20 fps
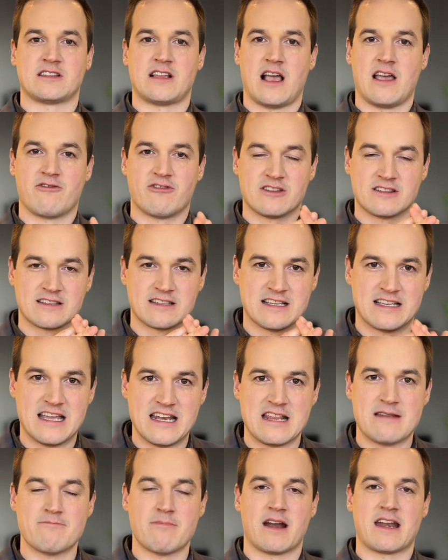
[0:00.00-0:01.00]
life is
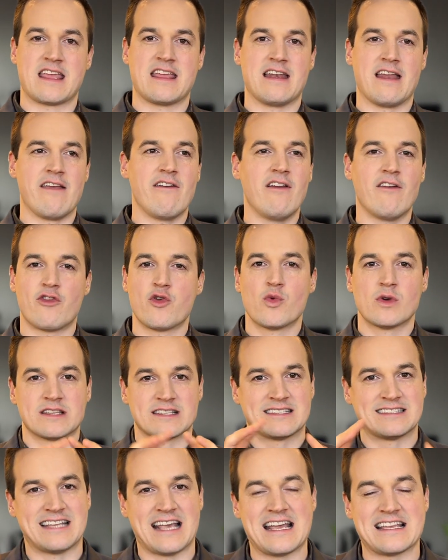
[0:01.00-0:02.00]
getting money, and even if you wouldn't
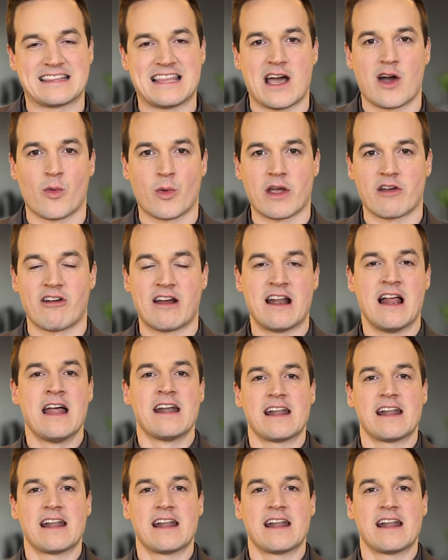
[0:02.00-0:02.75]
say it that way, right?